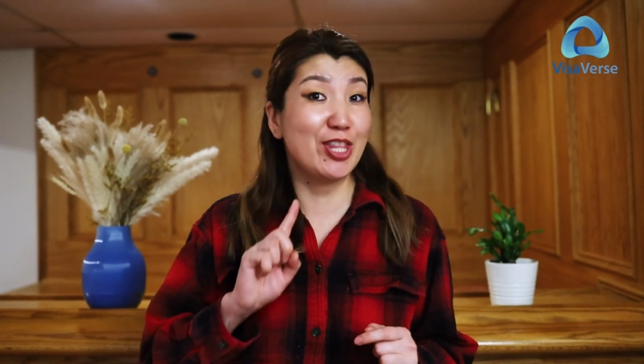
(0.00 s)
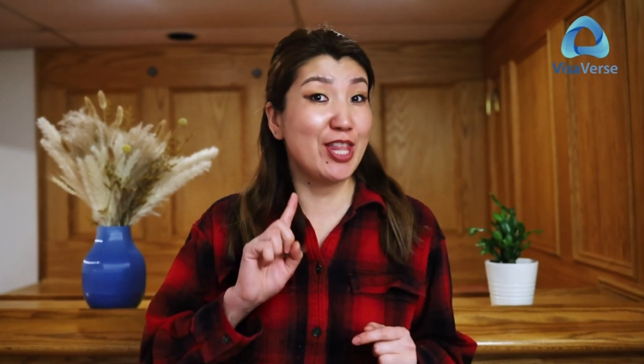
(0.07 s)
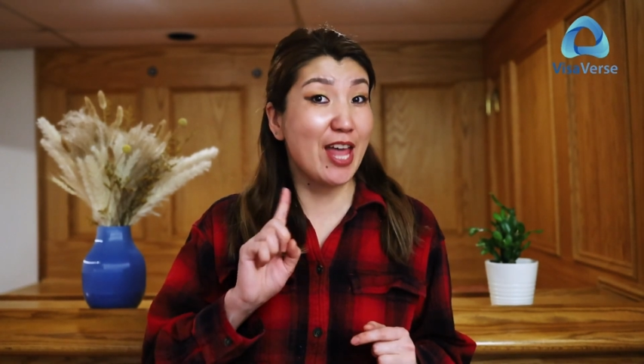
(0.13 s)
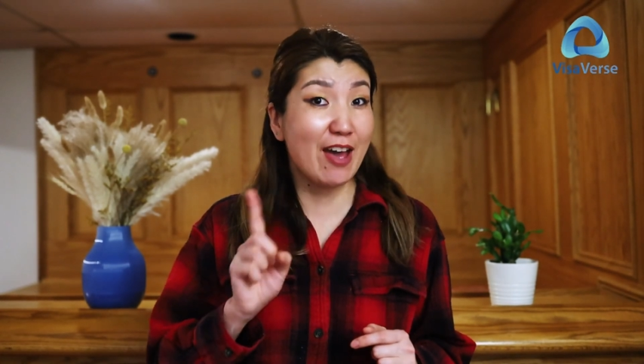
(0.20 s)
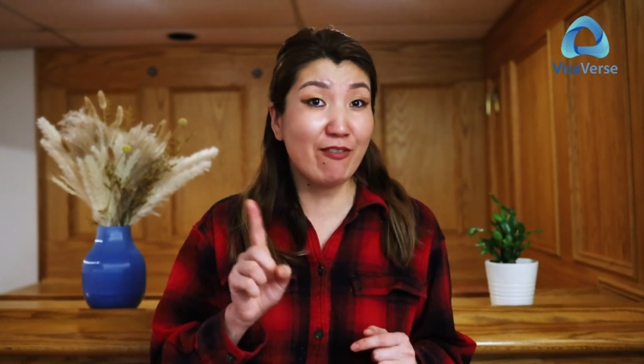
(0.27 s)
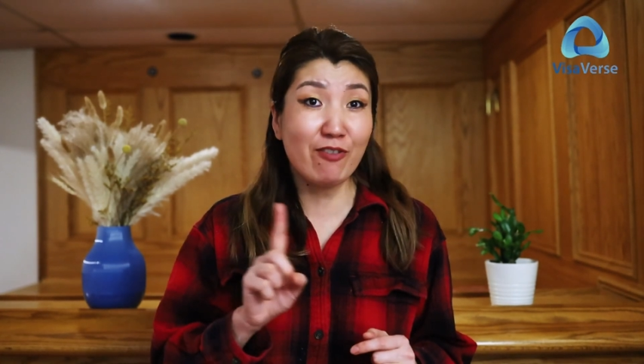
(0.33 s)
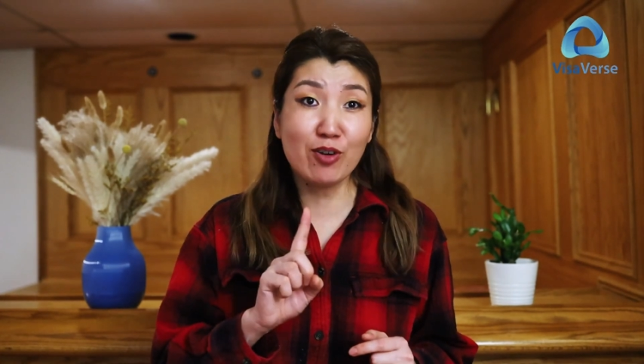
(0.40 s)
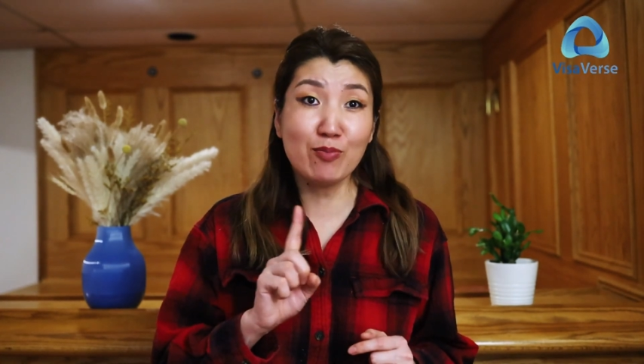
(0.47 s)

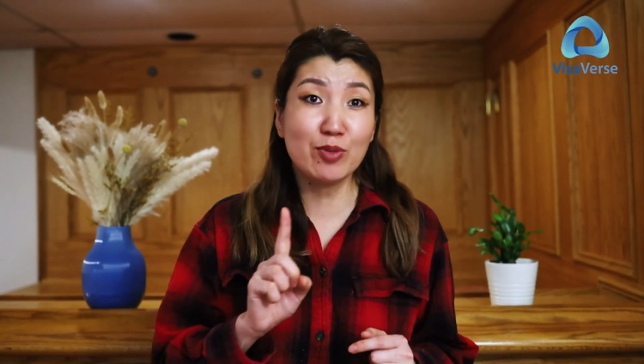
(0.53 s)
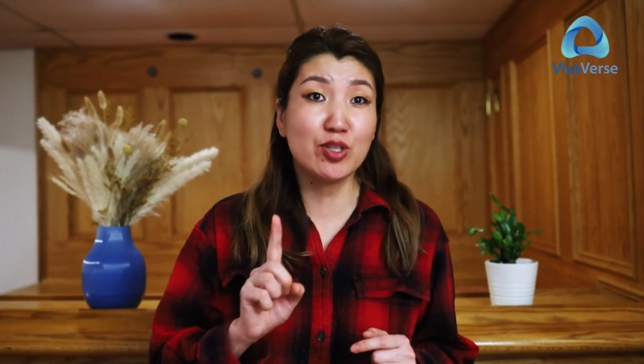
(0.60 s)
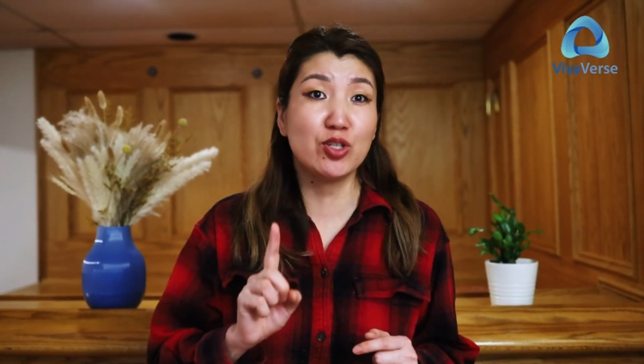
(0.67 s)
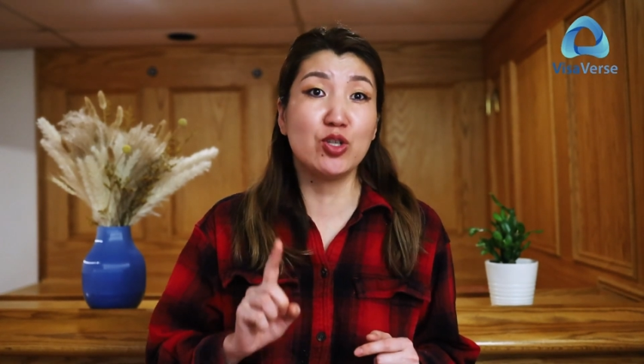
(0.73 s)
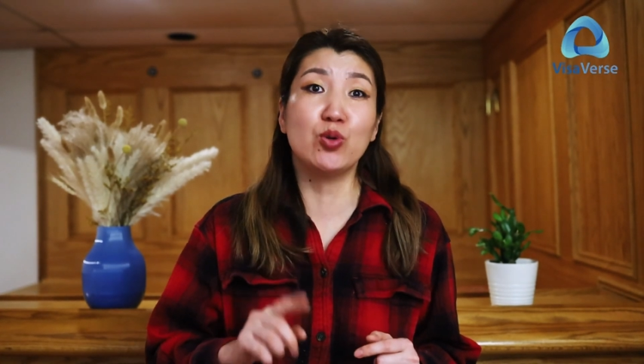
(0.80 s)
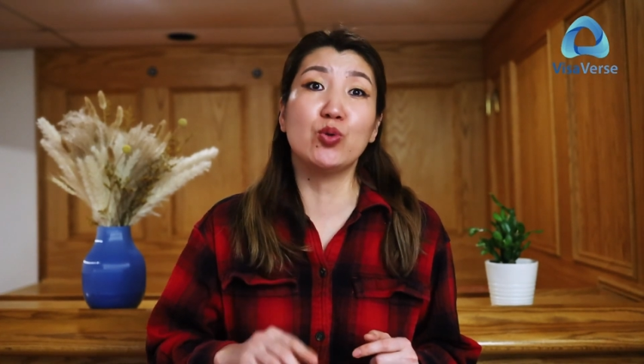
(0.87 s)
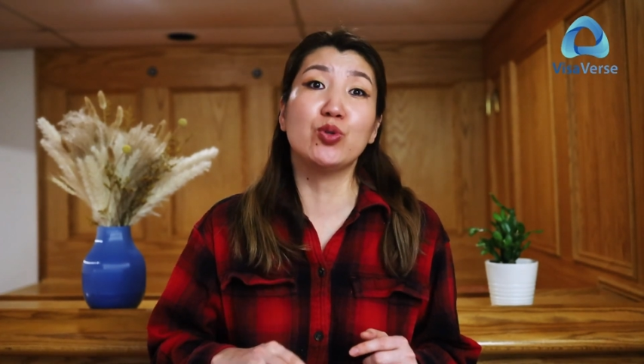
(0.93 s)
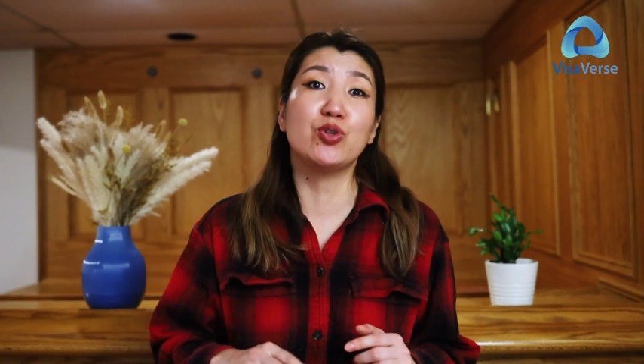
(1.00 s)
never
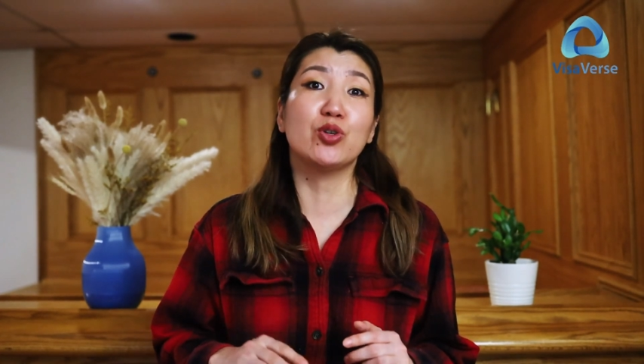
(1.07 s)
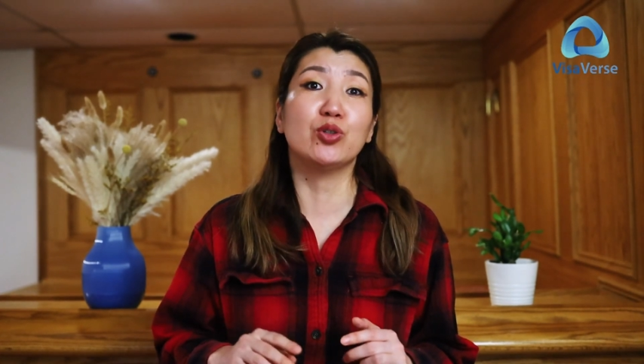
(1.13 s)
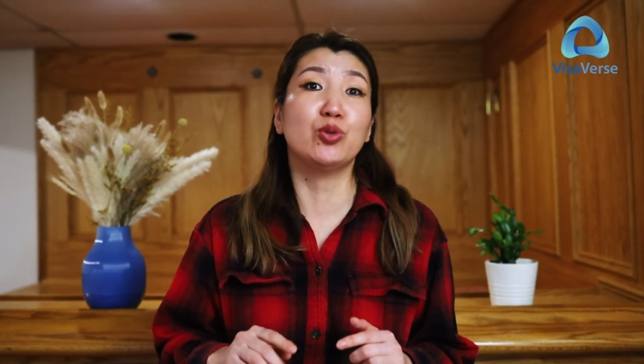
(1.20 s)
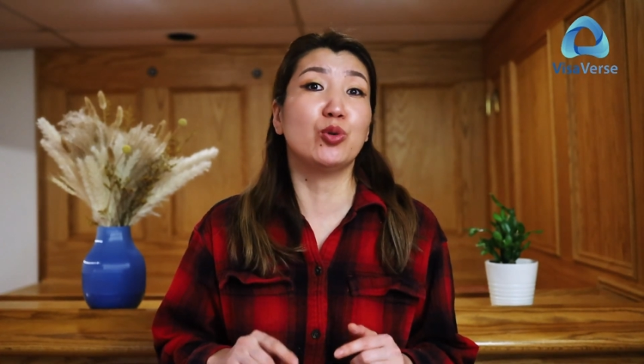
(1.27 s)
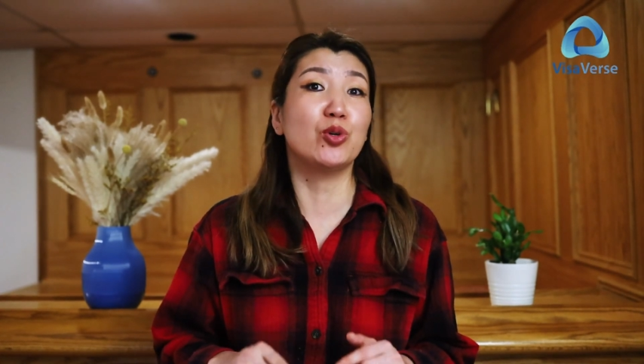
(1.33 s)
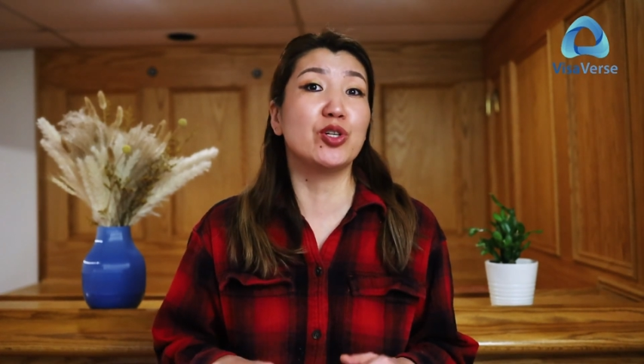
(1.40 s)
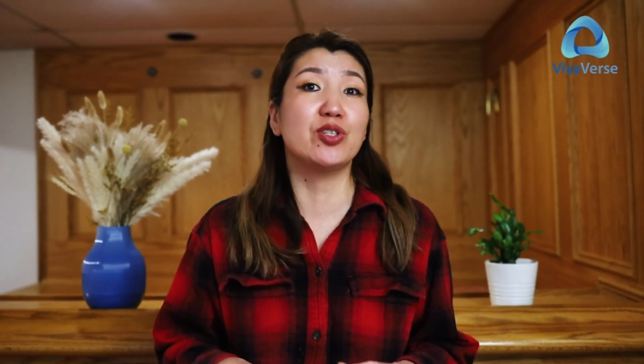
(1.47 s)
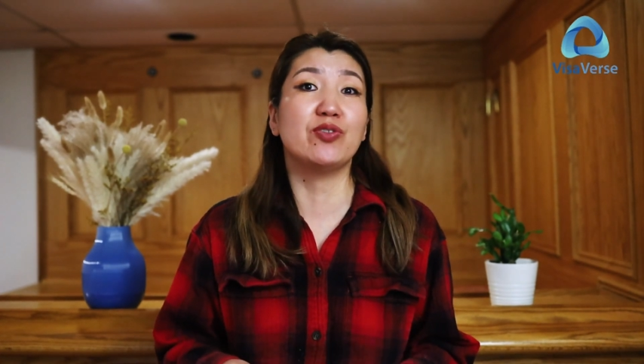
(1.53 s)
misuse your
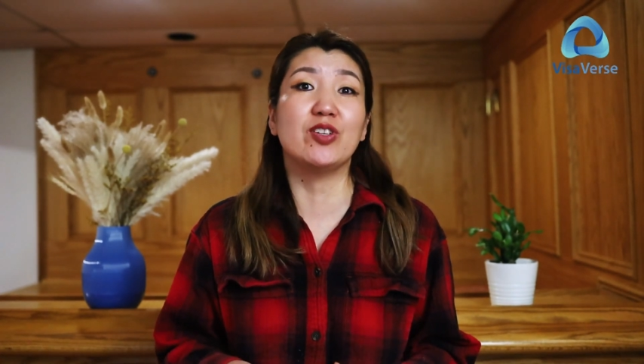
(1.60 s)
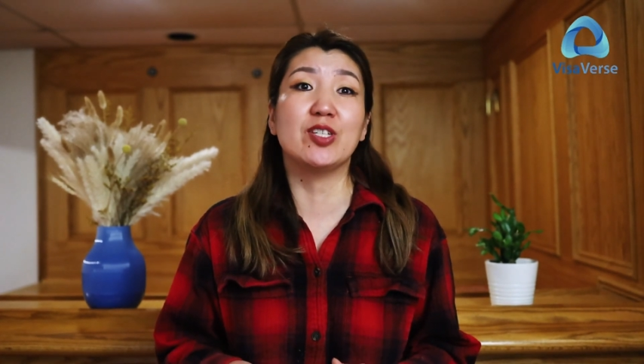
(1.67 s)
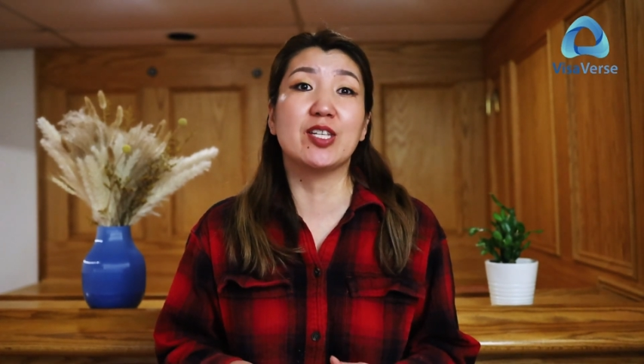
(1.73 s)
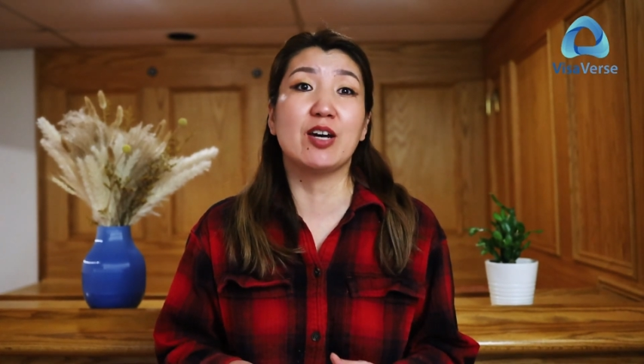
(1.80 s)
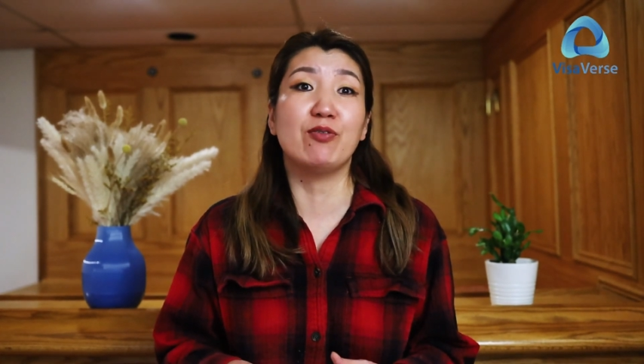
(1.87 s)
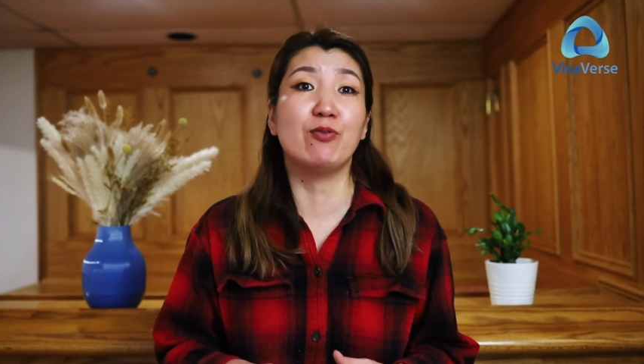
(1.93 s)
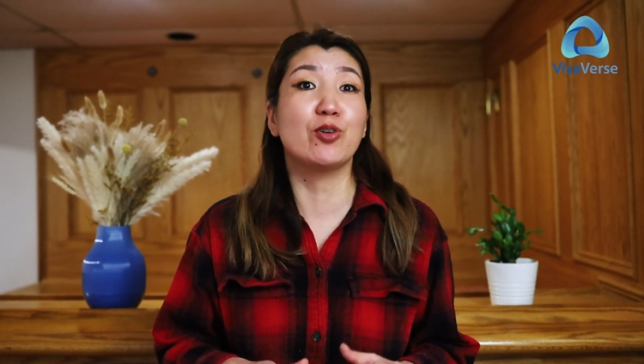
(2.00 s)
tourist visa